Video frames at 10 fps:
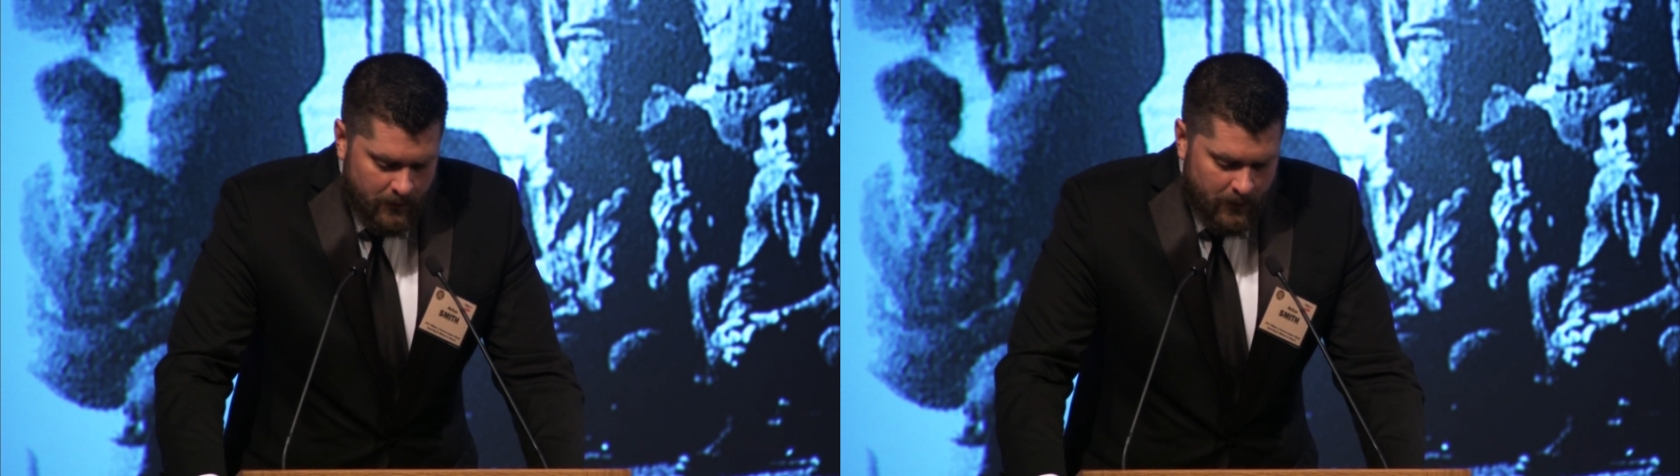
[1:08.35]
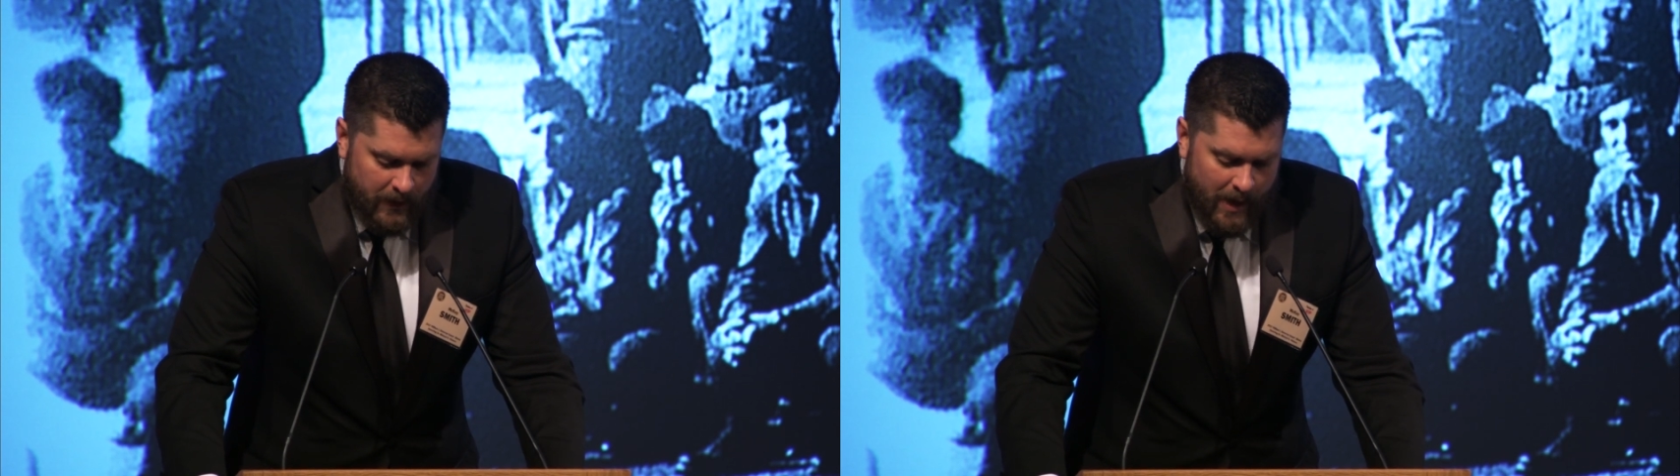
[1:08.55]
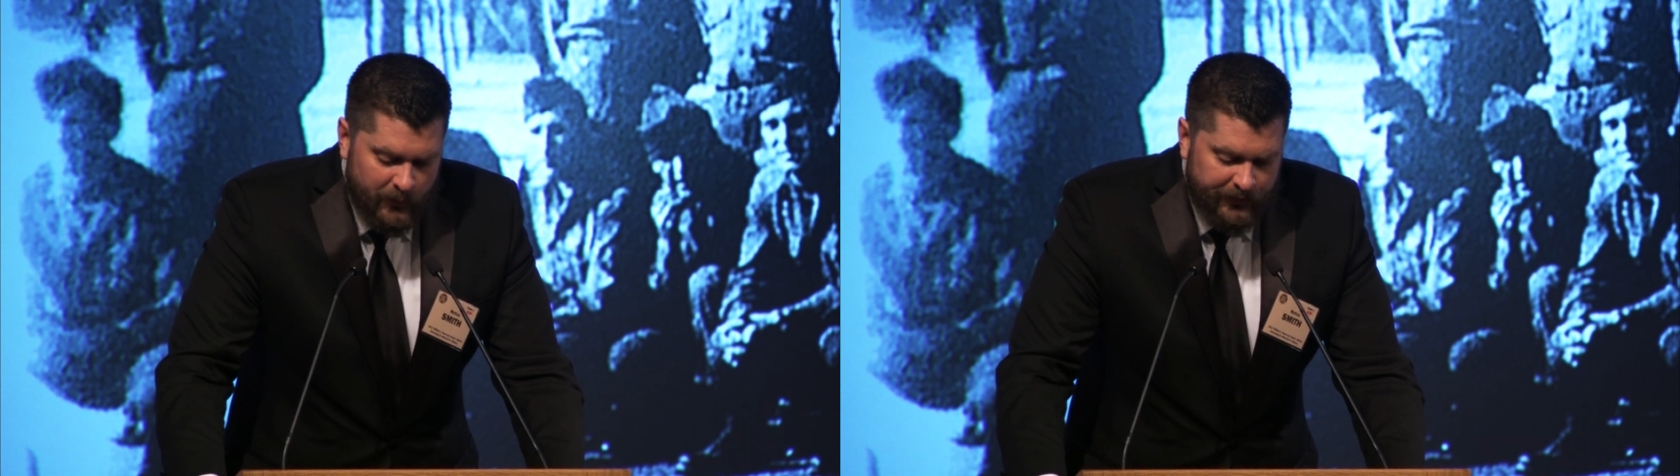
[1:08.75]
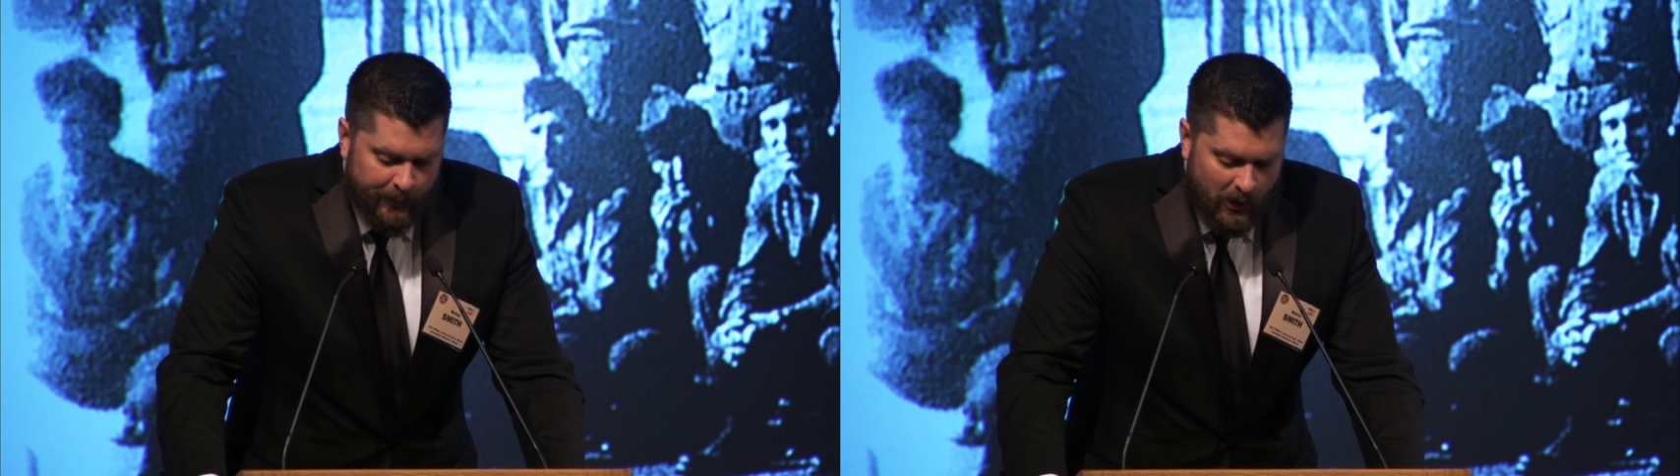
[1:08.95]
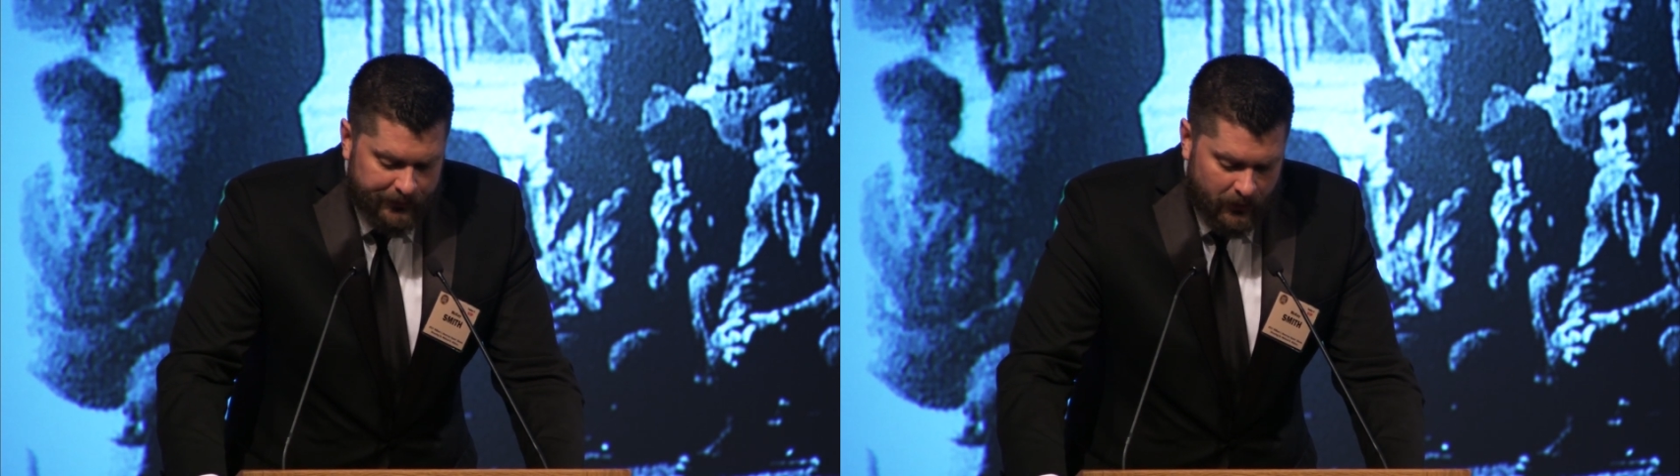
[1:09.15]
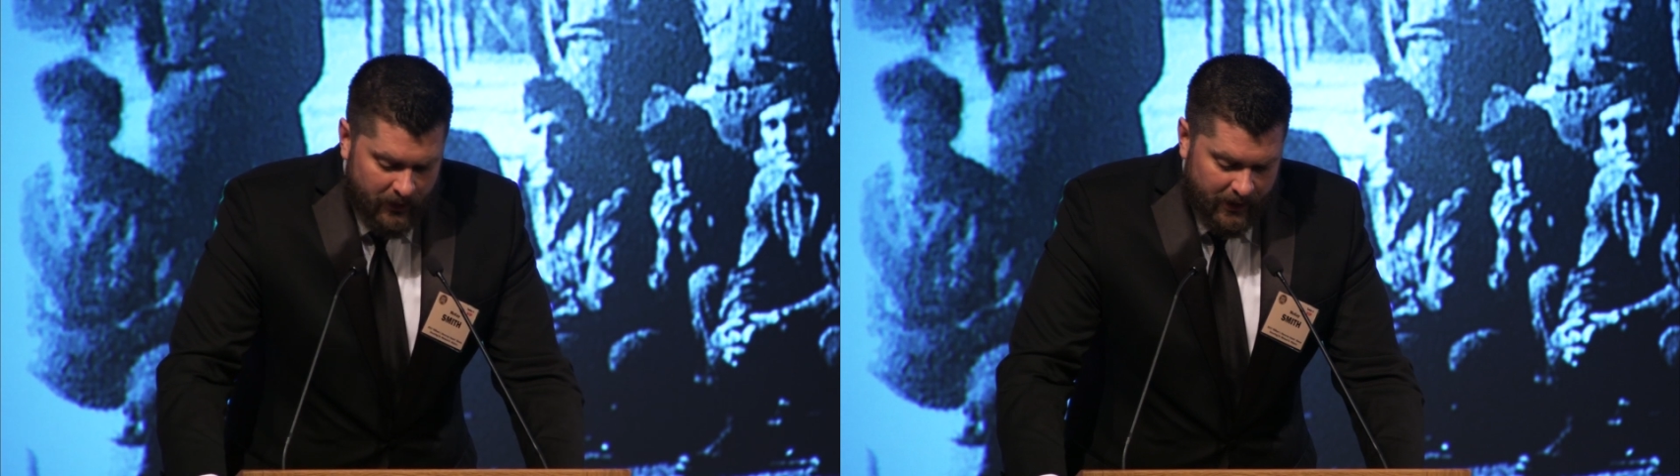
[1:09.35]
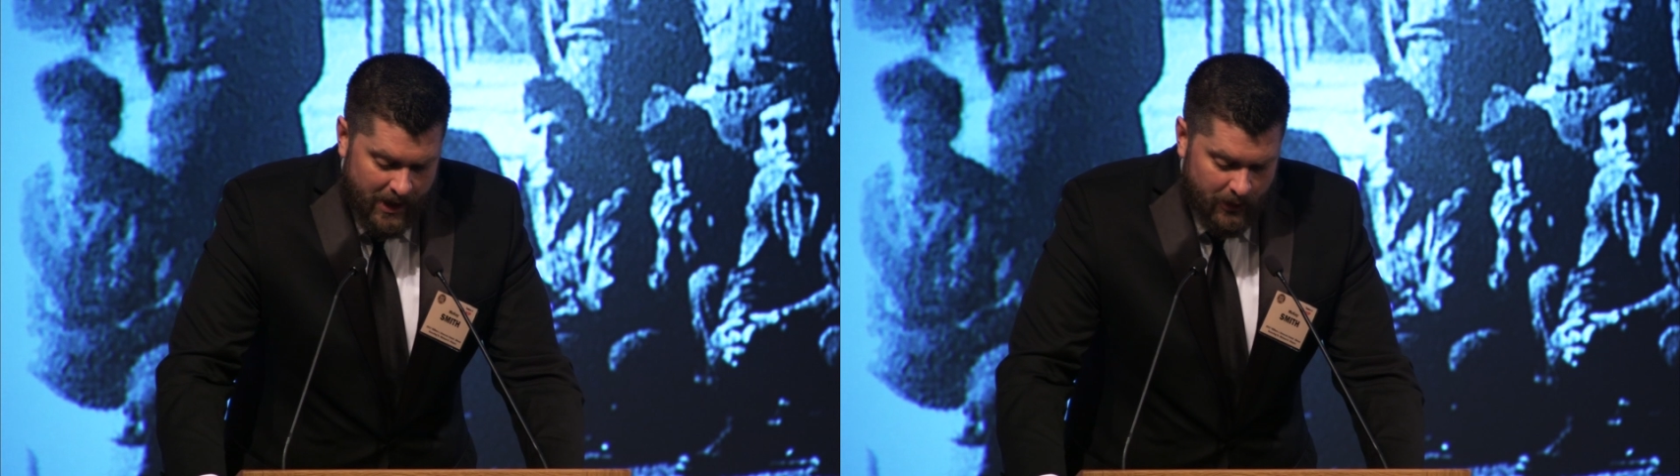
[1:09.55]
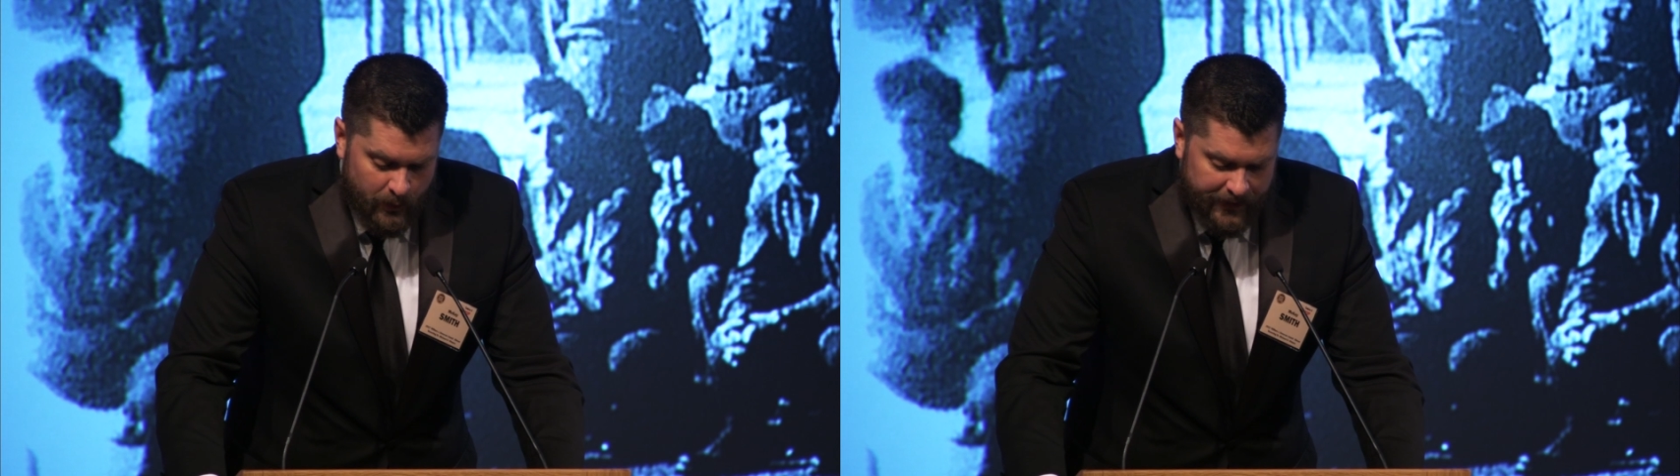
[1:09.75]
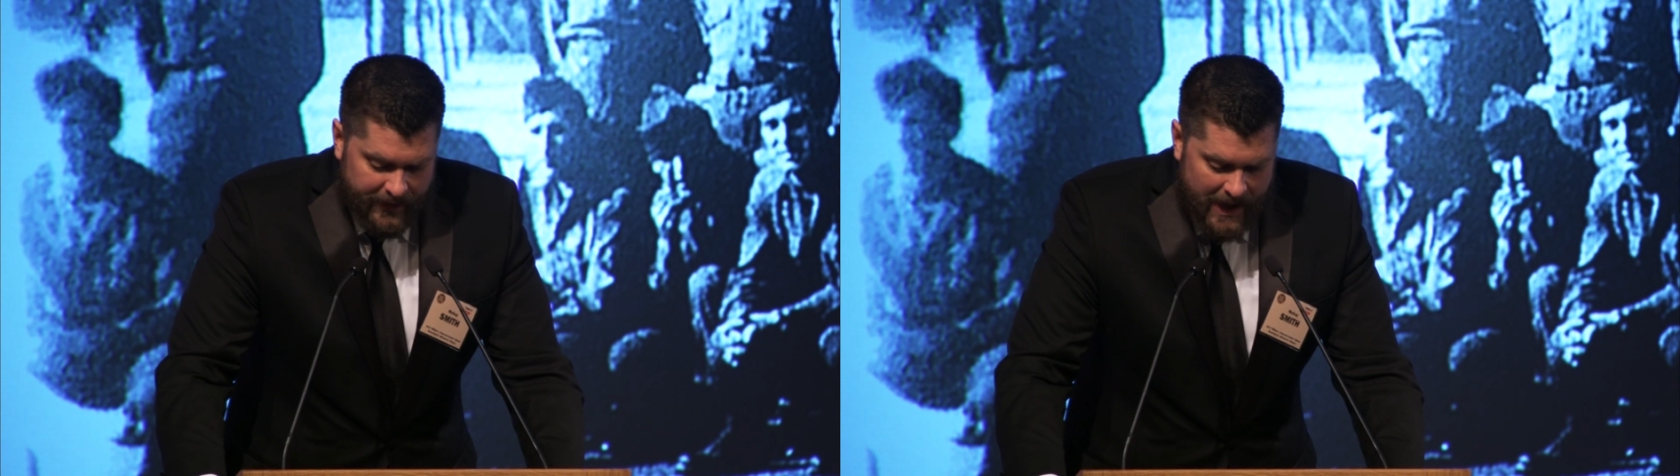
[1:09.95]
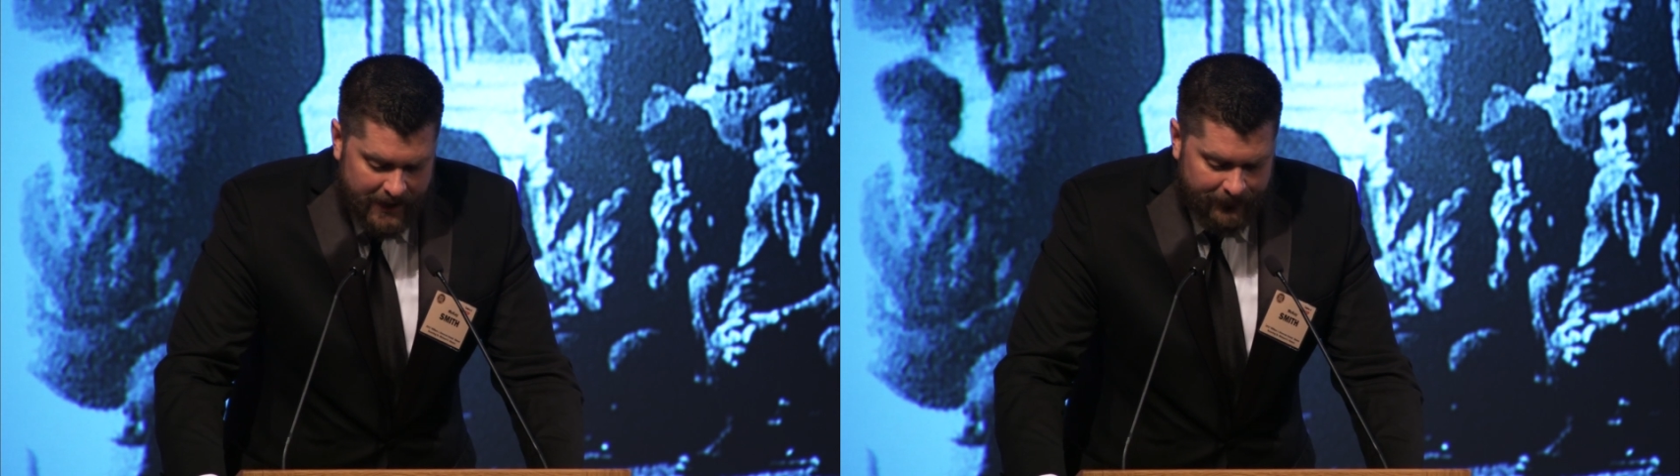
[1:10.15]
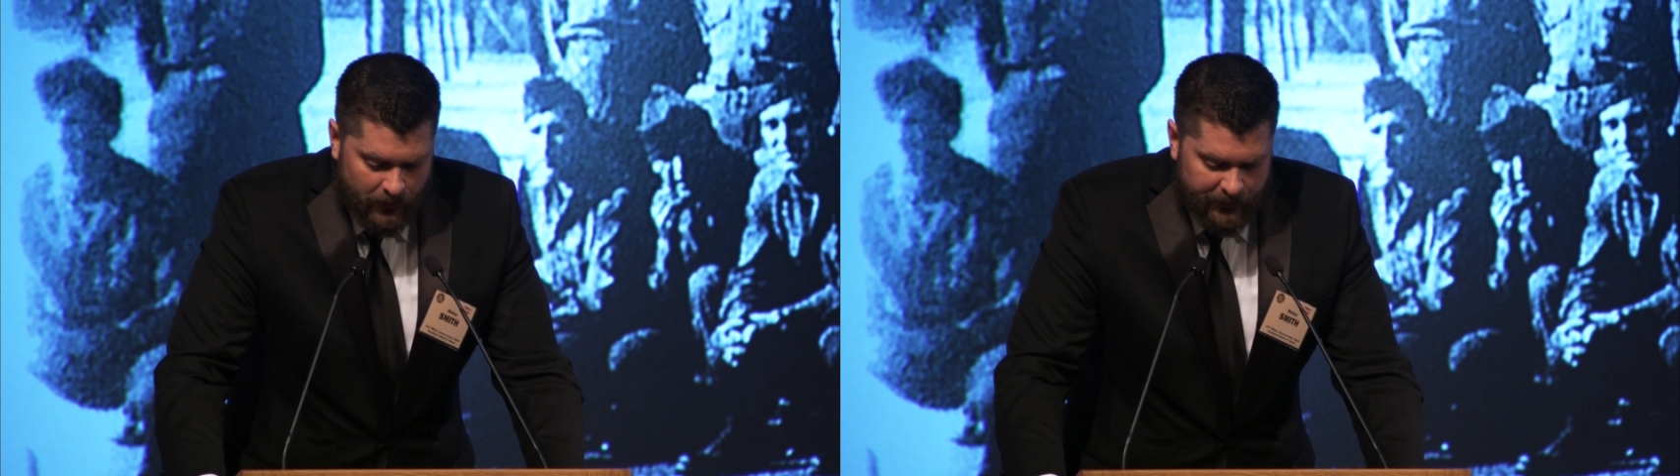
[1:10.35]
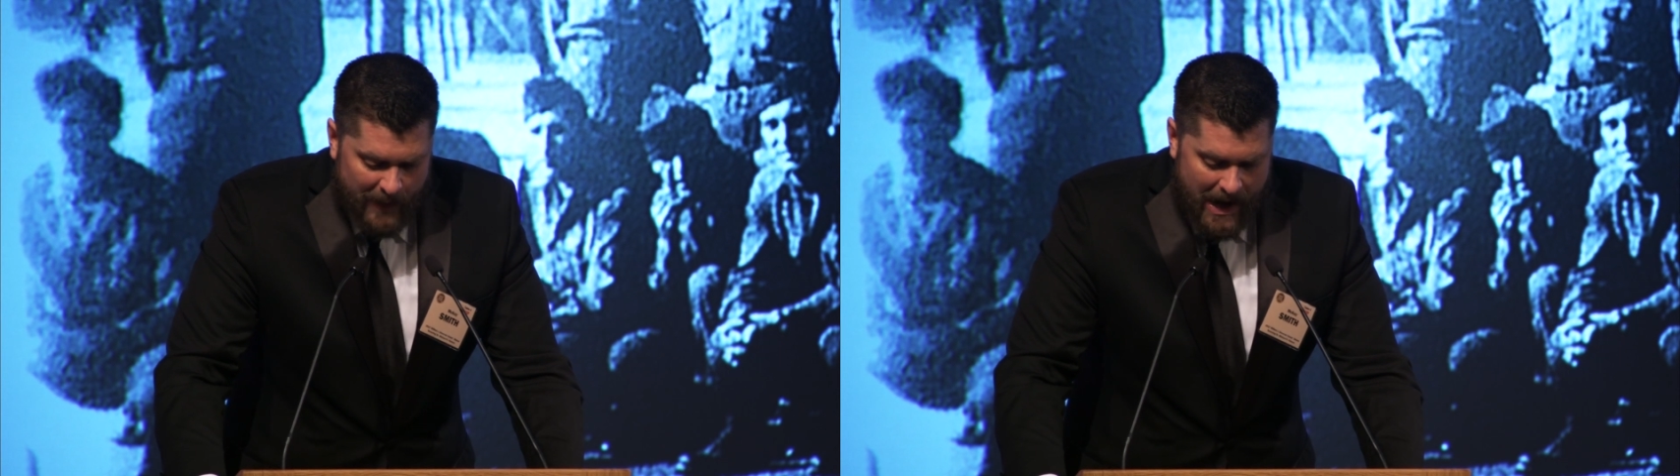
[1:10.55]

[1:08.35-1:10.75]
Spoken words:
Clem was a ball turret gunner with the 91st